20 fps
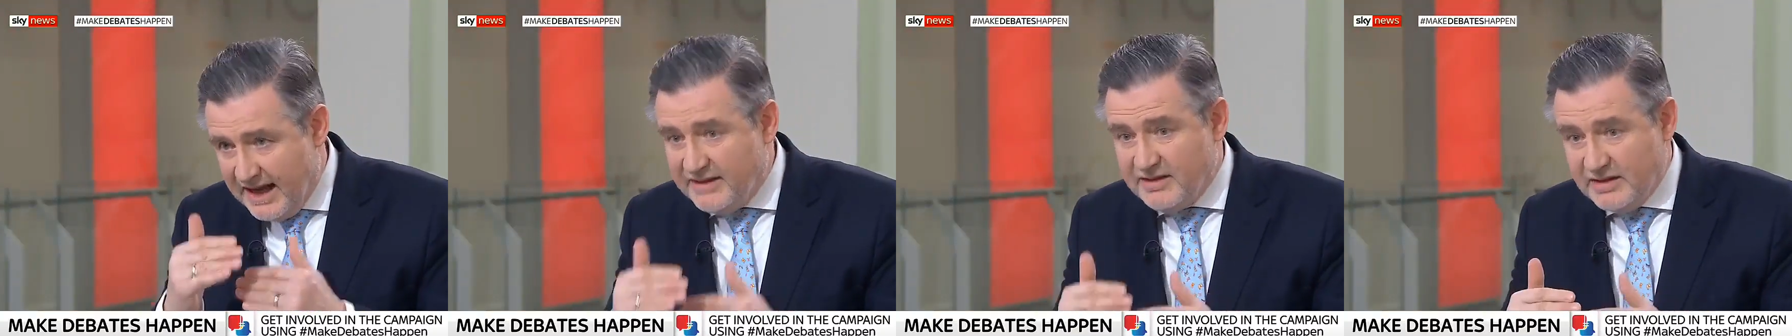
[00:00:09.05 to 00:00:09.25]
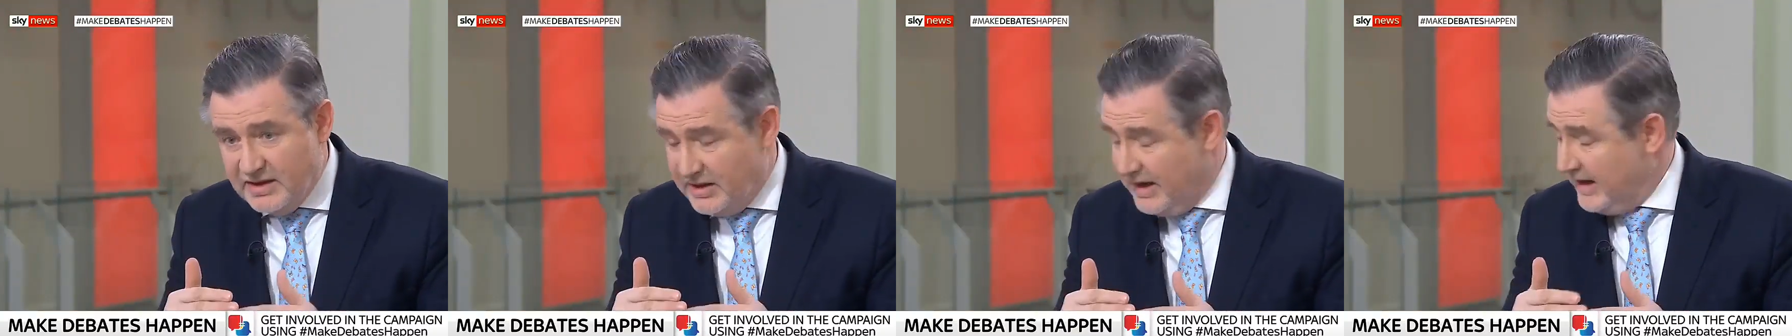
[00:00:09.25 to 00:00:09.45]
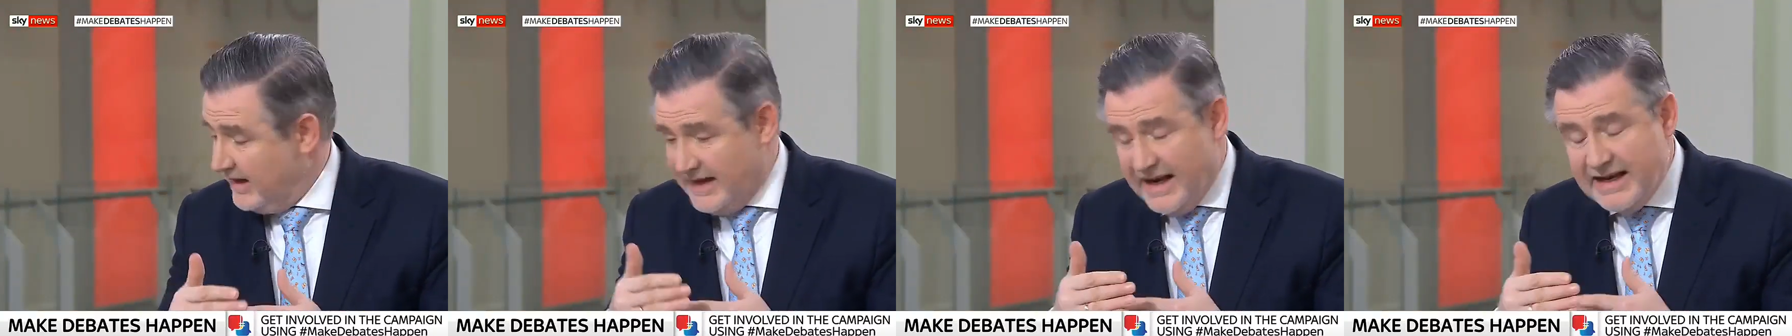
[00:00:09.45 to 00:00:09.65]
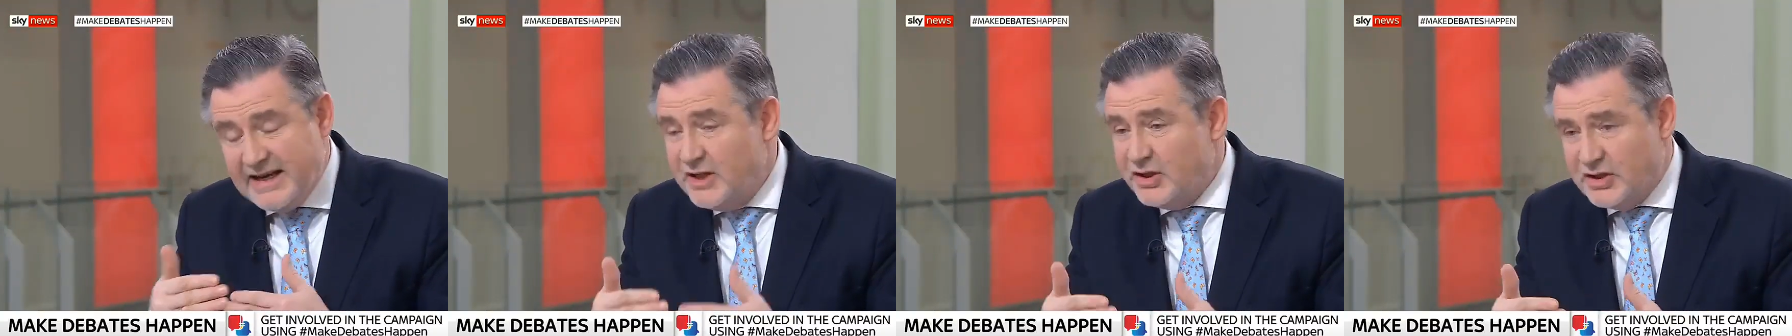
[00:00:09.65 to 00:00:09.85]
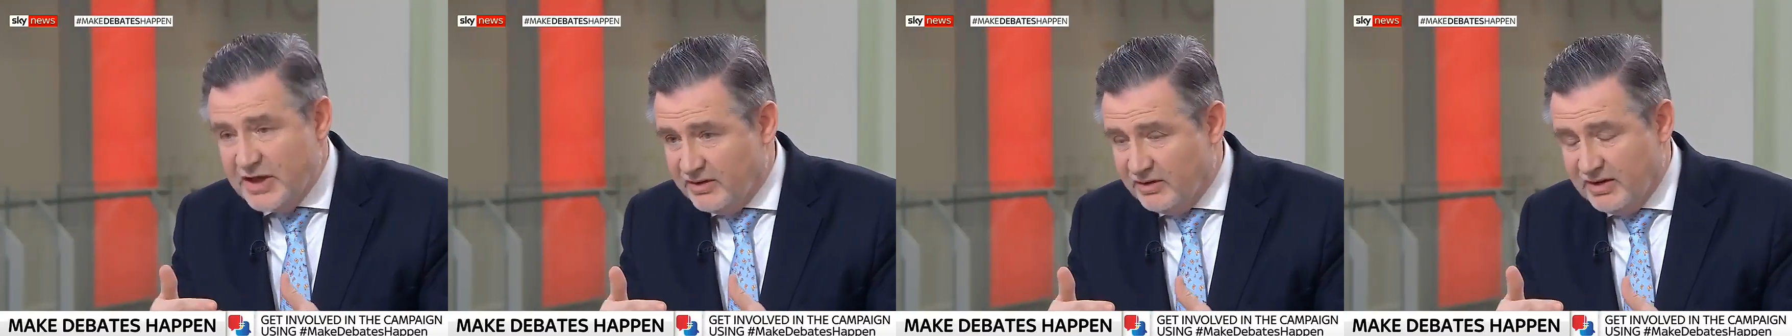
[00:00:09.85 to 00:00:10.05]
at, the, at
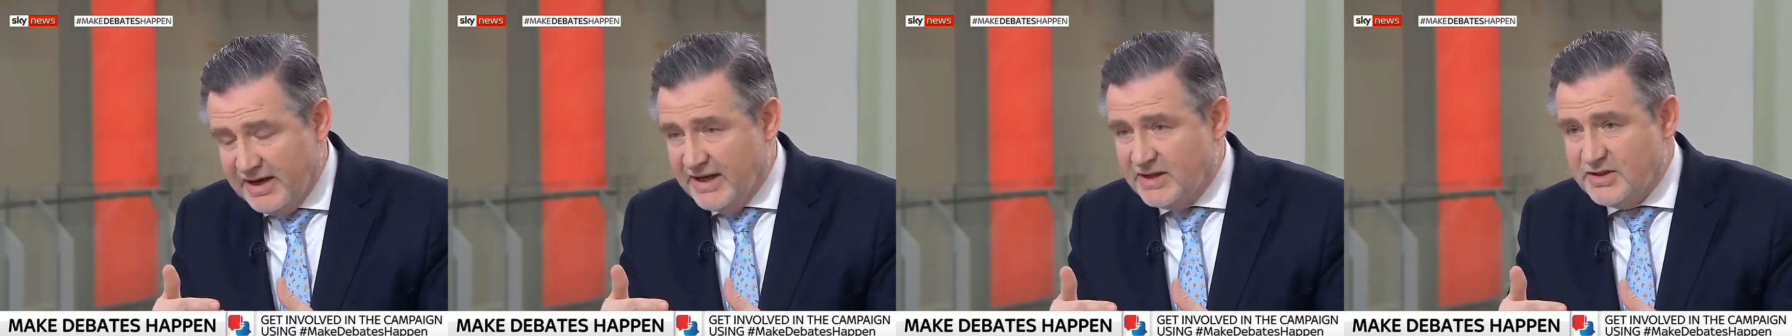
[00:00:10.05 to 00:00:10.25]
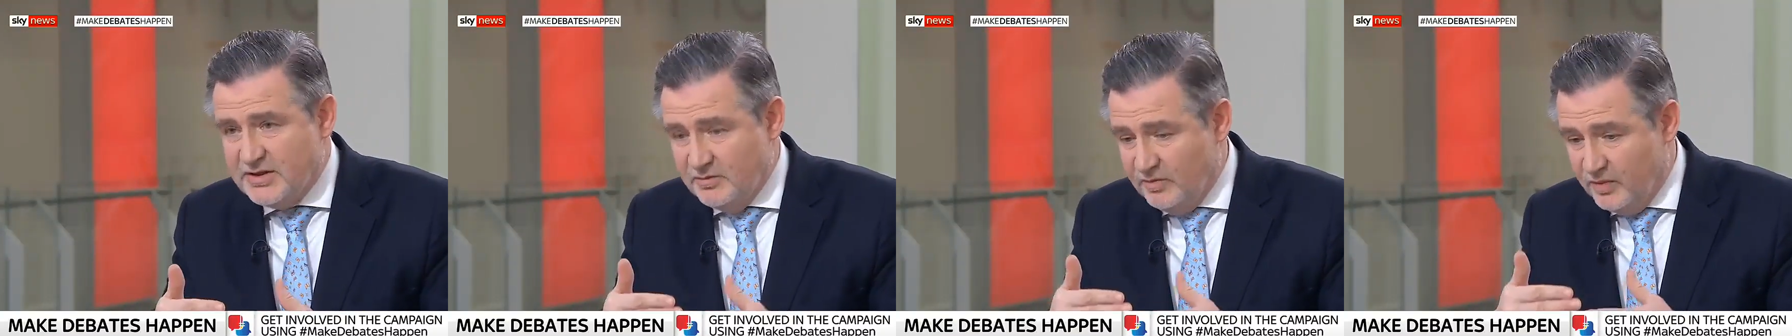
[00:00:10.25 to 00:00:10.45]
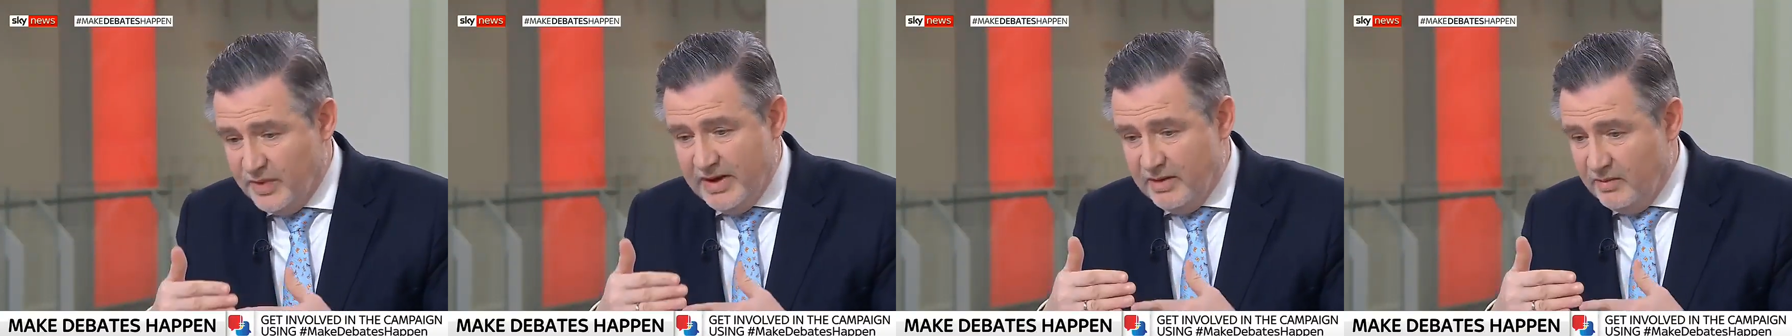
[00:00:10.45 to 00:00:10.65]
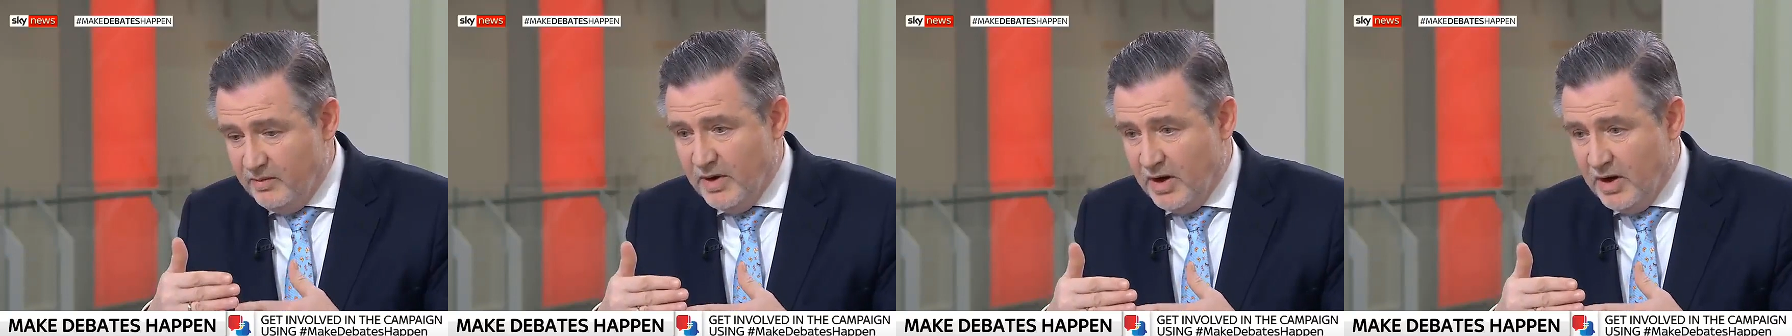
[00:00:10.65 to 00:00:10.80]
any general election, we,